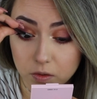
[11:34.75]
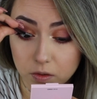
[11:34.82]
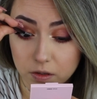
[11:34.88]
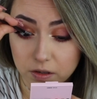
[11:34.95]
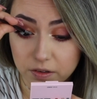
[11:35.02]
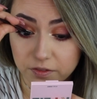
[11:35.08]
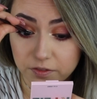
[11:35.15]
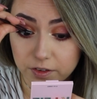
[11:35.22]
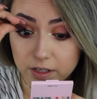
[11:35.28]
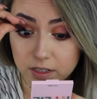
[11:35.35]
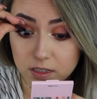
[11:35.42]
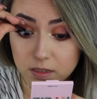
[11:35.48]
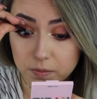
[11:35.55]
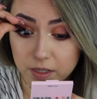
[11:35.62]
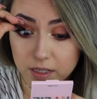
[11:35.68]
corner
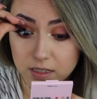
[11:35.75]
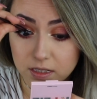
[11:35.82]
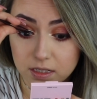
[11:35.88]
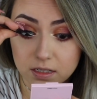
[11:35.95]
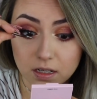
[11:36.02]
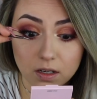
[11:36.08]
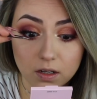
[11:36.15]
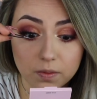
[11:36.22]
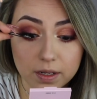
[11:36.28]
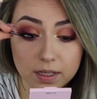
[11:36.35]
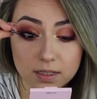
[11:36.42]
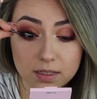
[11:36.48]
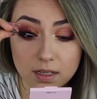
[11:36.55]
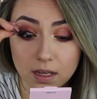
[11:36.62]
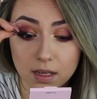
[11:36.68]
first because it's
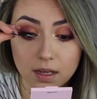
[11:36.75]
always